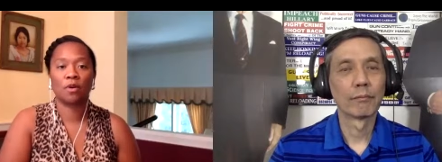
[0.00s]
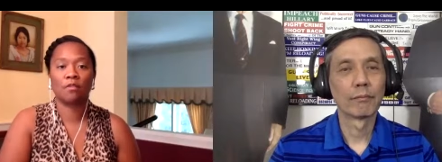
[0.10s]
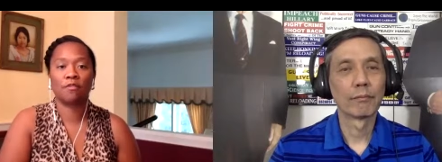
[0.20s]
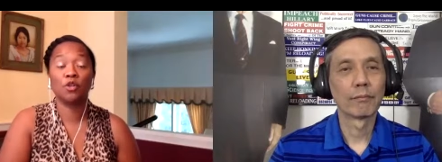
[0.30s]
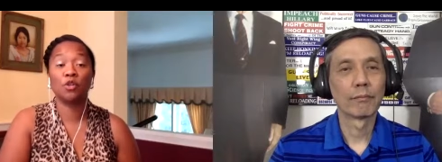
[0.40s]

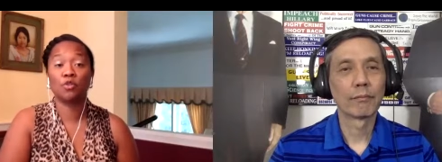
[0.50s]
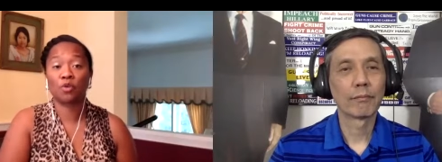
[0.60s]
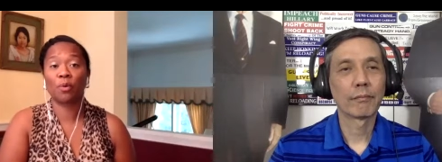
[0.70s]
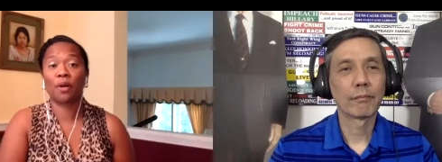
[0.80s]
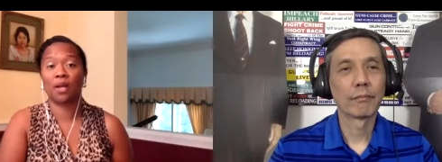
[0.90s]
Speaker 1: of
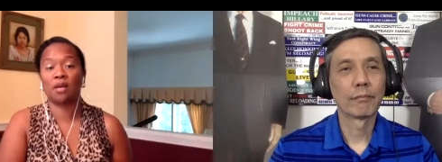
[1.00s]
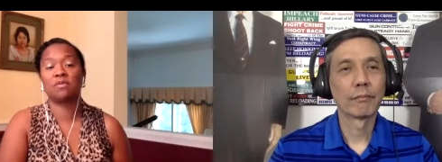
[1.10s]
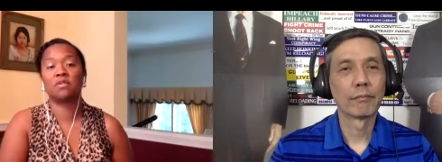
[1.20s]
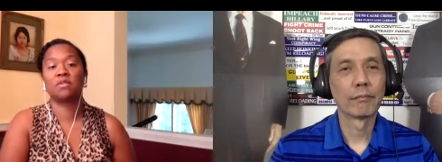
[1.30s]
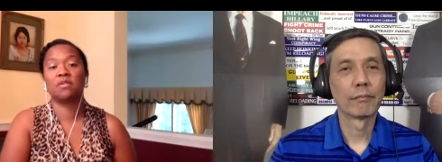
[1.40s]
neutral when it
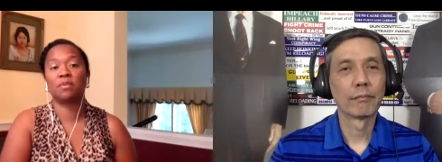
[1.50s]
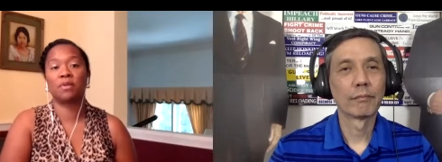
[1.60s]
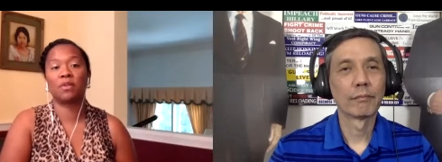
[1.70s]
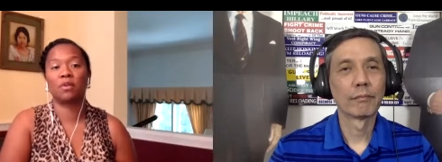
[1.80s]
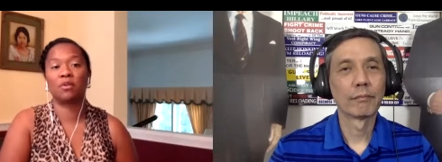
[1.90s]
comes to the
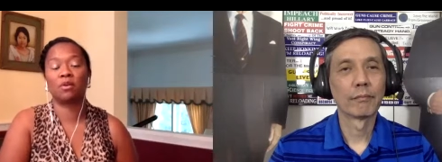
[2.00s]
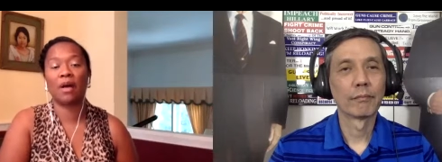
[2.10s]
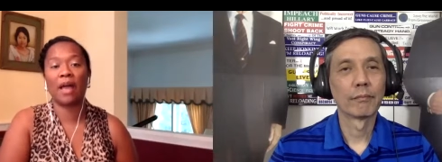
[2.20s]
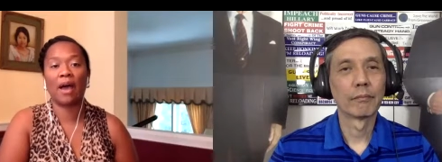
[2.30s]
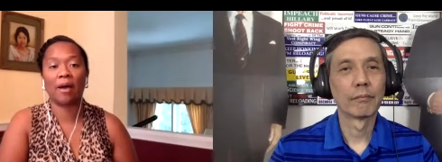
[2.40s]

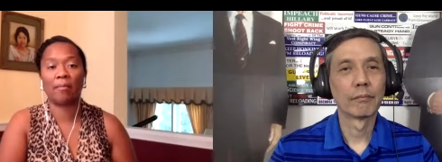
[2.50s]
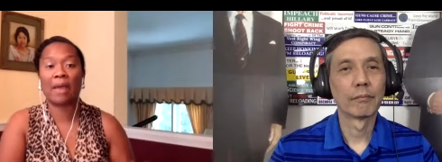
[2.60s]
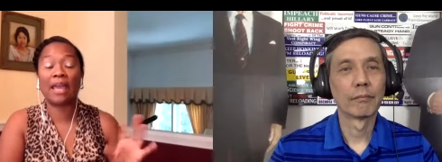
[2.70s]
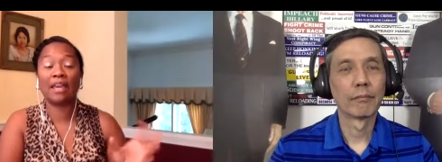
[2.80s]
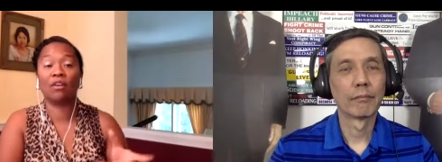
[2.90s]
political um,
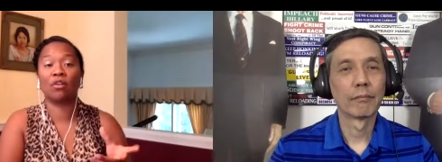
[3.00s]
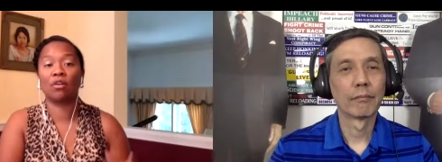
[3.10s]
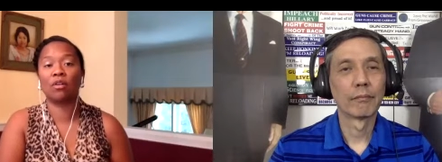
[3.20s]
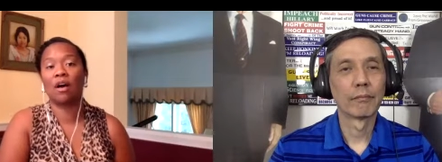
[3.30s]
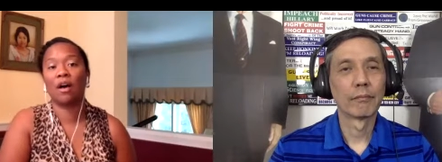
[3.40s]

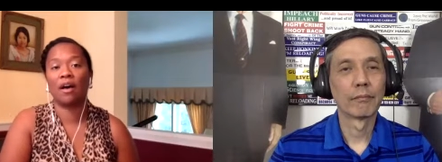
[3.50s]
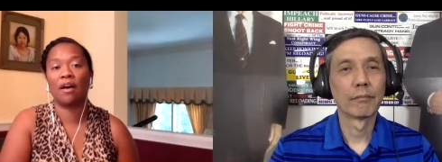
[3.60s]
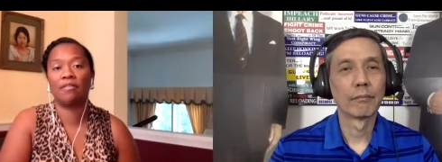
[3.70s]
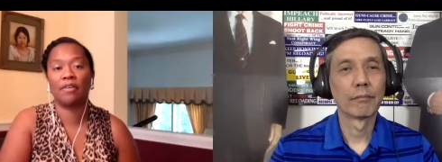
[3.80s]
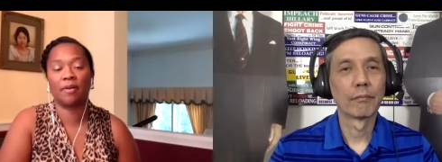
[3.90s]
angle
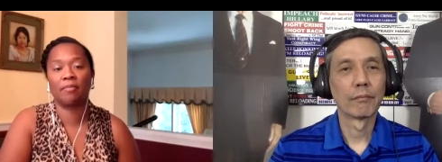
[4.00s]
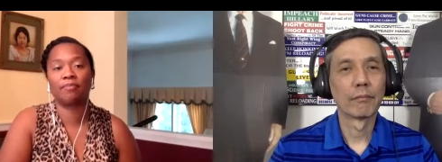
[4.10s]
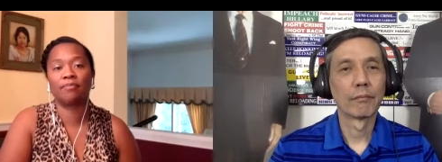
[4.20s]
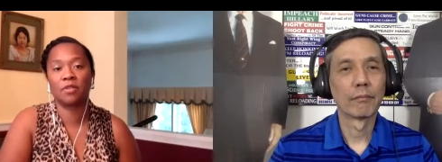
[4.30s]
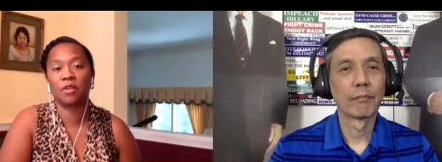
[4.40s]
of
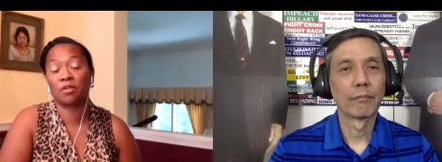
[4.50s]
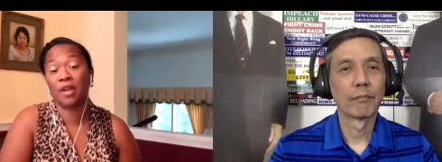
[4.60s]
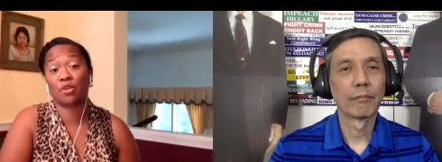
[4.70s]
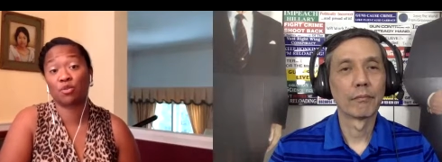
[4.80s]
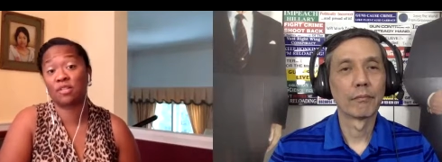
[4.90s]
um, you know
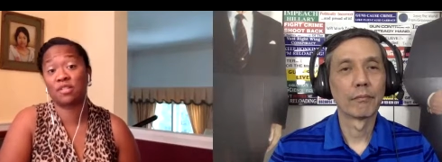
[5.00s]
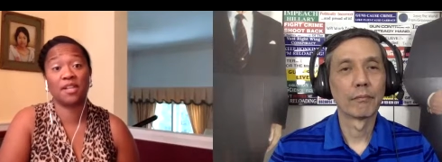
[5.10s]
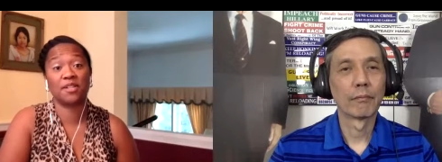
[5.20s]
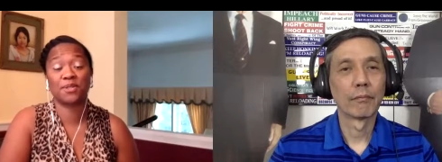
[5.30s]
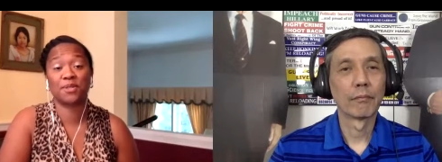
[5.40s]
natural
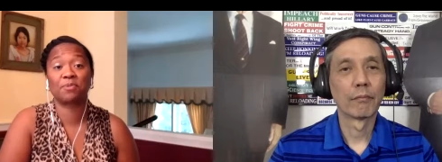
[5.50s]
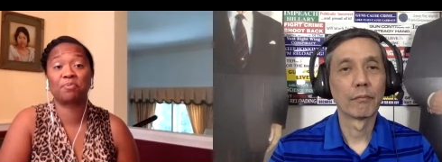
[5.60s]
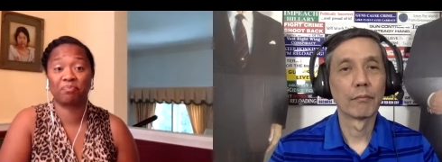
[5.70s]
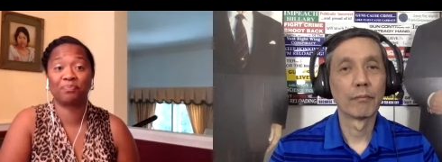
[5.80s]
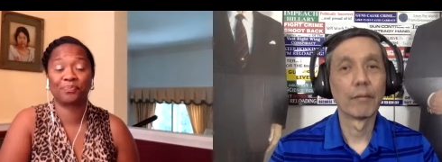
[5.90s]
disasters
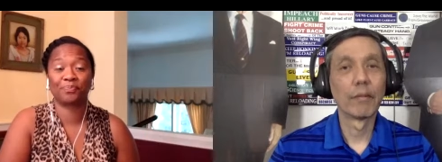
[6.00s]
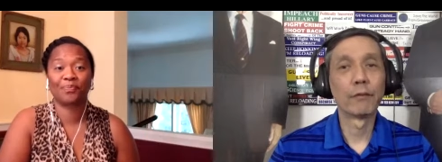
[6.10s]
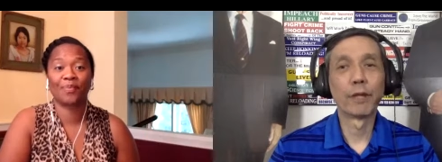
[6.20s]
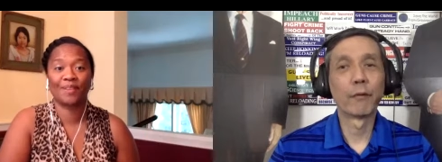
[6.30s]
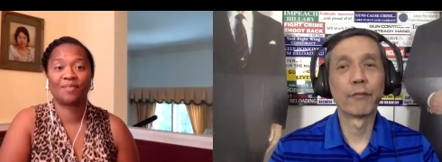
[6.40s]

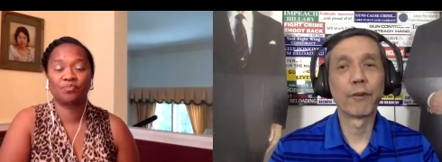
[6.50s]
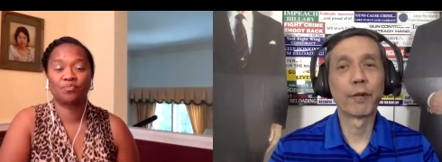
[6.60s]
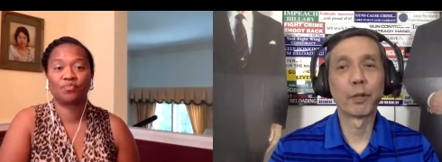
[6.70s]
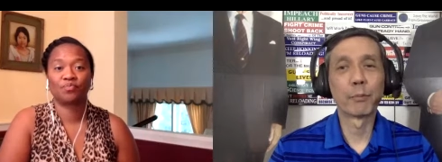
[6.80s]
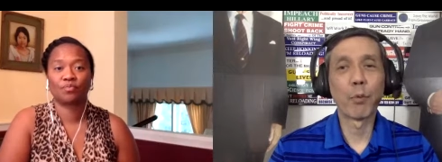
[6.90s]
Speaker 2: yeah, no,
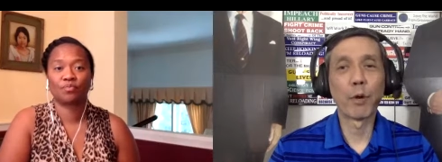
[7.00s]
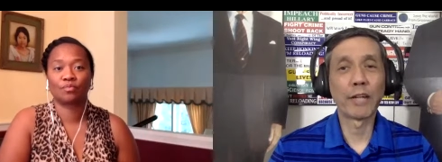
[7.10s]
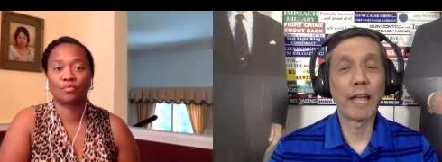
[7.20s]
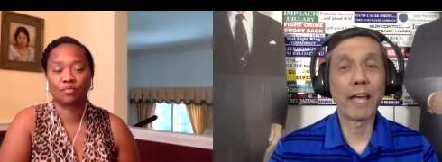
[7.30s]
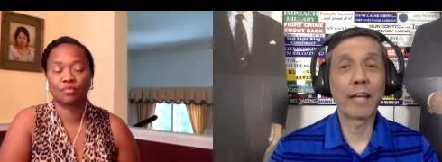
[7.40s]
very good
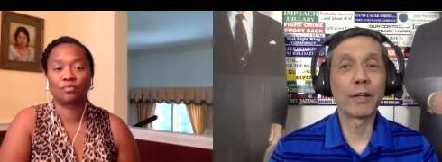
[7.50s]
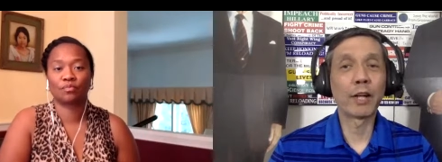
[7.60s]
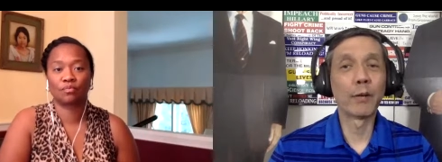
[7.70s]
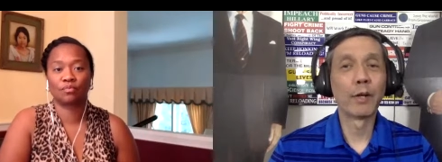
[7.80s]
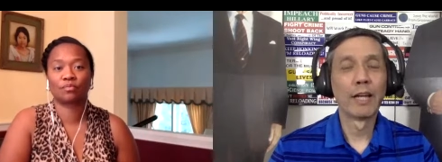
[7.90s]
point. And
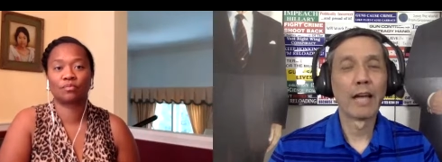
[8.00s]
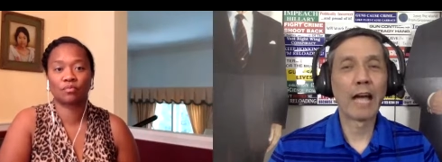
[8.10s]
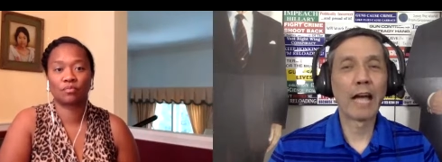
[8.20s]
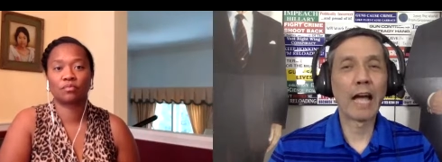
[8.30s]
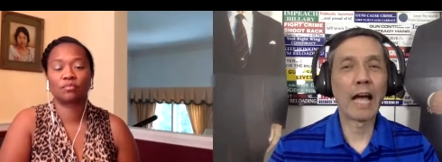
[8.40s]
you know,
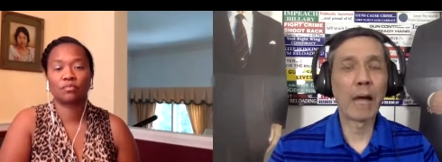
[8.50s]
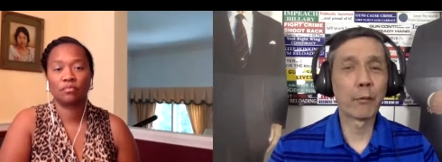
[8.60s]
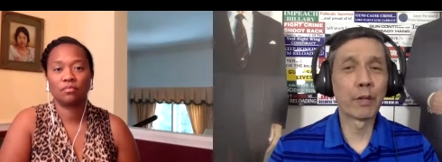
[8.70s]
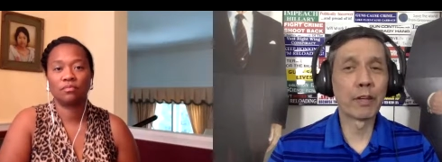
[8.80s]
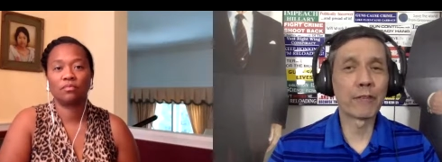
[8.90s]
I, I,
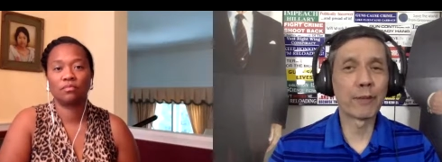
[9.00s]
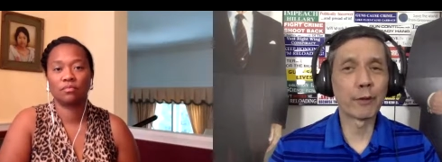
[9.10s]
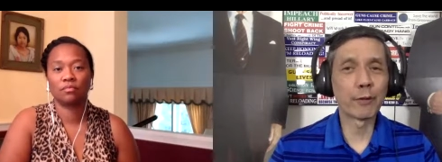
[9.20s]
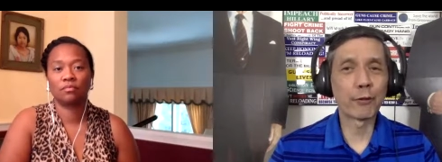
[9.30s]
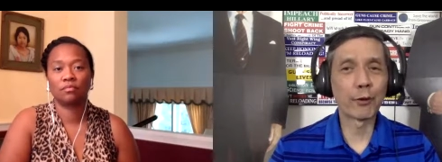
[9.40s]
really
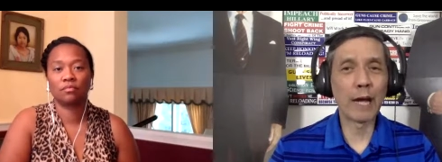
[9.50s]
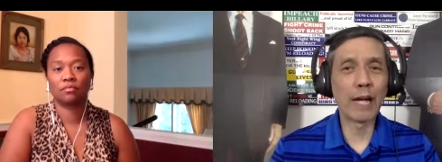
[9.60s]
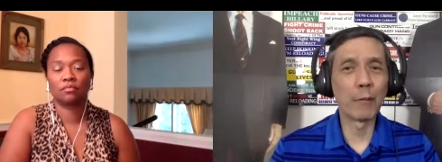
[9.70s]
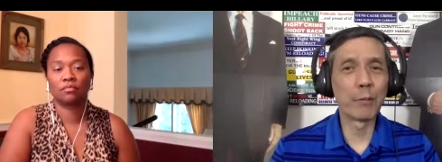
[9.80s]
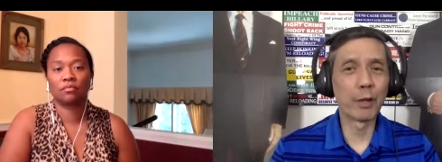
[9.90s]
feel for
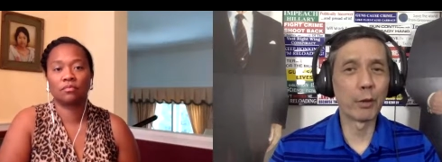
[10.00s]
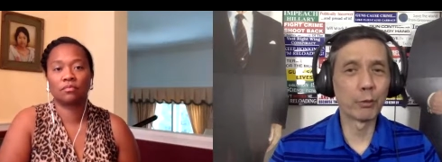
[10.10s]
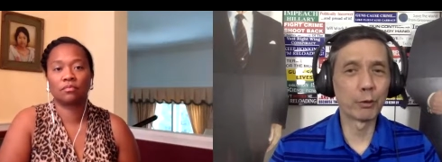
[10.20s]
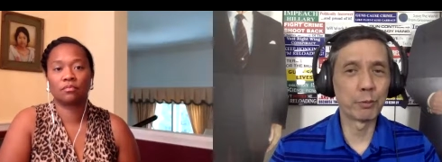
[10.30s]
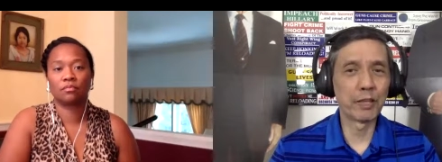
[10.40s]
anybody
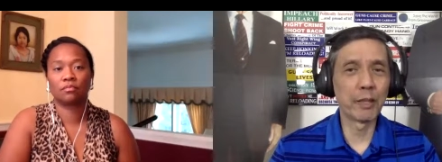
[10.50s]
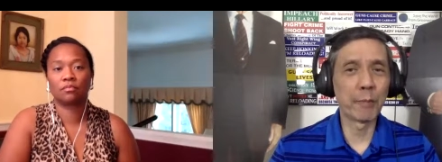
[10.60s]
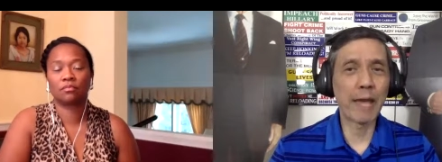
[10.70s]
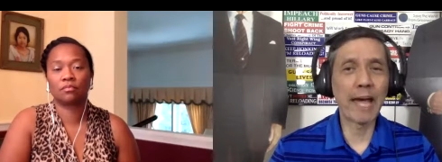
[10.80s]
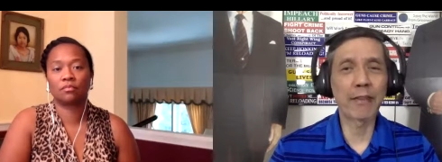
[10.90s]
who has been in
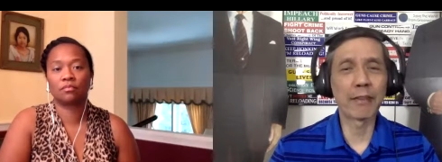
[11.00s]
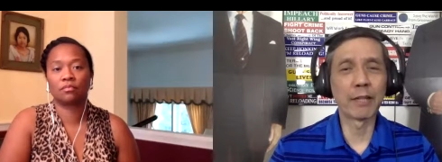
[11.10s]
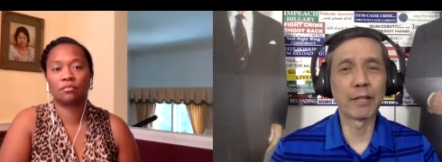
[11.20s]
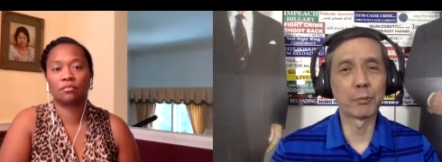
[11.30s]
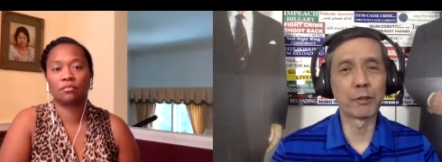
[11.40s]
the path
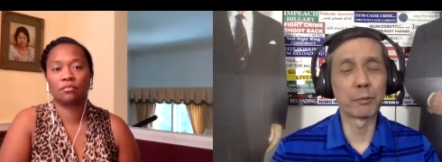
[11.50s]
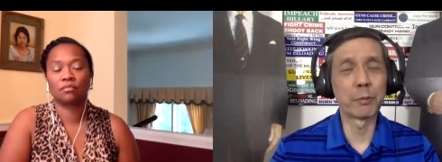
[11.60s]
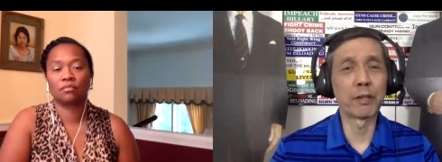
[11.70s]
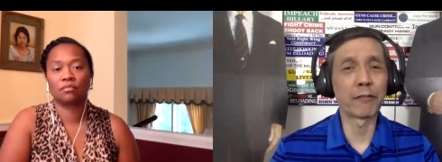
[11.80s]
and has has been